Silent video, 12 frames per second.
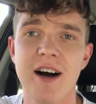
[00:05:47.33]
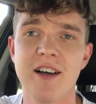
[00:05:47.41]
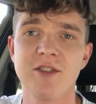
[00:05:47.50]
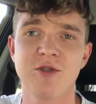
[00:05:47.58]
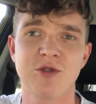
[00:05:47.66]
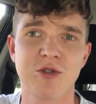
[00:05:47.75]

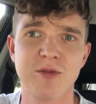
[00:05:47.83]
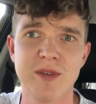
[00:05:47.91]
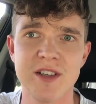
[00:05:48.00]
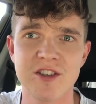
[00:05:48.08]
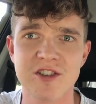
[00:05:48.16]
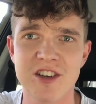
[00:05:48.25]
You'll join
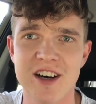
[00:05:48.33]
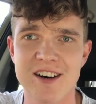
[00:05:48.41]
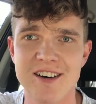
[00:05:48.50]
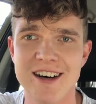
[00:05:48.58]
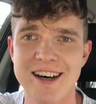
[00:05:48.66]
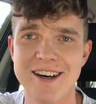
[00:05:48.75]
me just
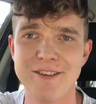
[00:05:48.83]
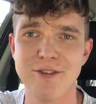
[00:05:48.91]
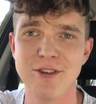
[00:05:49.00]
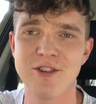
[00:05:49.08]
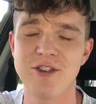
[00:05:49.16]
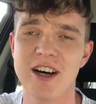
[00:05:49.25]
now
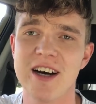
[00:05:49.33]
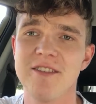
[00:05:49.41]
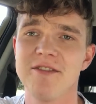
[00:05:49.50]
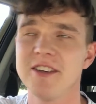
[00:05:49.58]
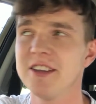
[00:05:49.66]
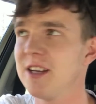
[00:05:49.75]
for the
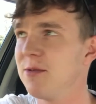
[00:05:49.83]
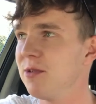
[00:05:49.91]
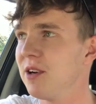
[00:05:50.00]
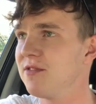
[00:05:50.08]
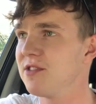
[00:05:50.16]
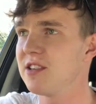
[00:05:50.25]
drive, and then
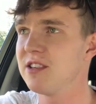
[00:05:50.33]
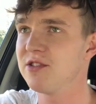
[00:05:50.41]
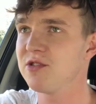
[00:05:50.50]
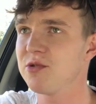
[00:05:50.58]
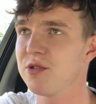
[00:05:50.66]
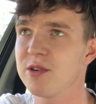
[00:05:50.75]
we'll obviously
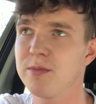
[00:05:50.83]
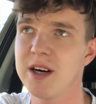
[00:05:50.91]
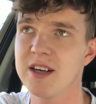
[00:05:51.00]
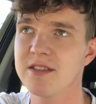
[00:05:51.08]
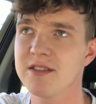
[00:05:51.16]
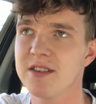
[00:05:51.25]
just talk
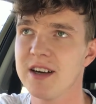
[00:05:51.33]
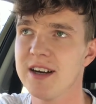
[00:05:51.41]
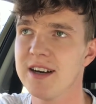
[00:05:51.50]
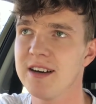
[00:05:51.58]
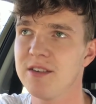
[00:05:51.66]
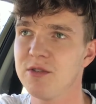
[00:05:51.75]
about
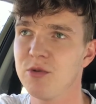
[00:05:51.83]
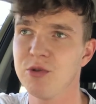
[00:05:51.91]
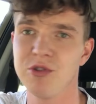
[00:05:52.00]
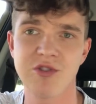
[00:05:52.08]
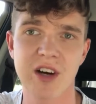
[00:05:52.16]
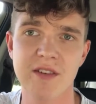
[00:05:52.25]
all
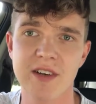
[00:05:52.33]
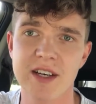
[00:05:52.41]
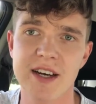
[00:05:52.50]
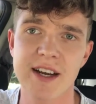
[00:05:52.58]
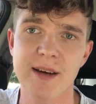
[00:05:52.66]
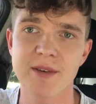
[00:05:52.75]
the driving
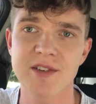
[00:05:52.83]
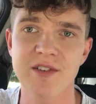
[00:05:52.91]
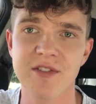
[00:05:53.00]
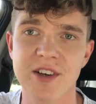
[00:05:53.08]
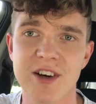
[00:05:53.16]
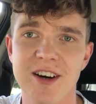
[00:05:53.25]
dynamics
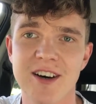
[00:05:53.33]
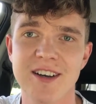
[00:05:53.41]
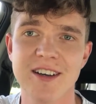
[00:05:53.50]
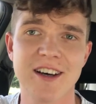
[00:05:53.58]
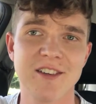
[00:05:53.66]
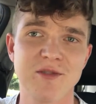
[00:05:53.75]
of the car
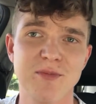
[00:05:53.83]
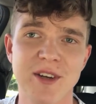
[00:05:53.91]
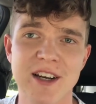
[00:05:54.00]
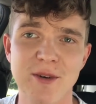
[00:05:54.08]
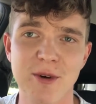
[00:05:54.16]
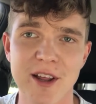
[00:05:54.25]
and
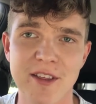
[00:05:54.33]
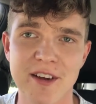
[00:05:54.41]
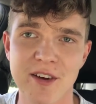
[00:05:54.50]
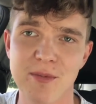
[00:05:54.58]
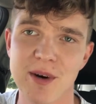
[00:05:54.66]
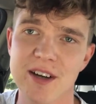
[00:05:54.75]
ultimately what I
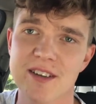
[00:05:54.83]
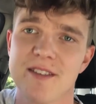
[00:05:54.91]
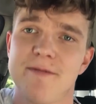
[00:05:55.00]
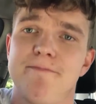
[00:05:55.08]
think about it.